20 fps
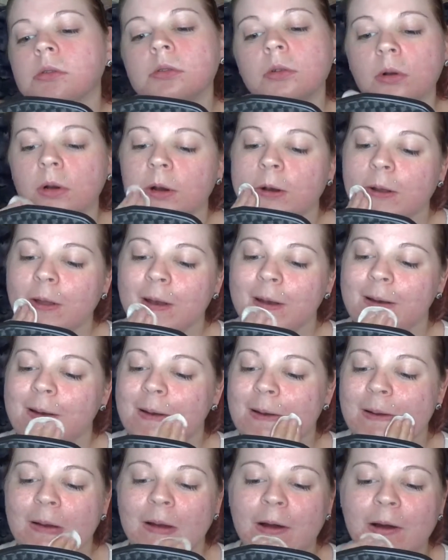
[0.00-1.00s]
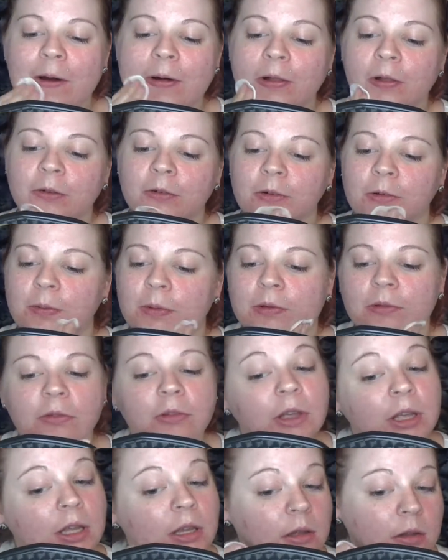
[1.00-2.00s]
run it all over my
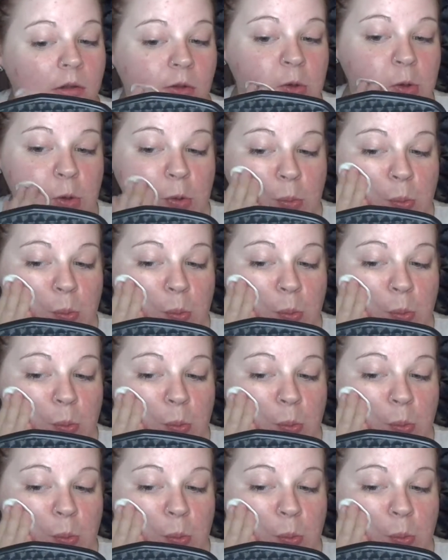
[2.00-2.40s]
face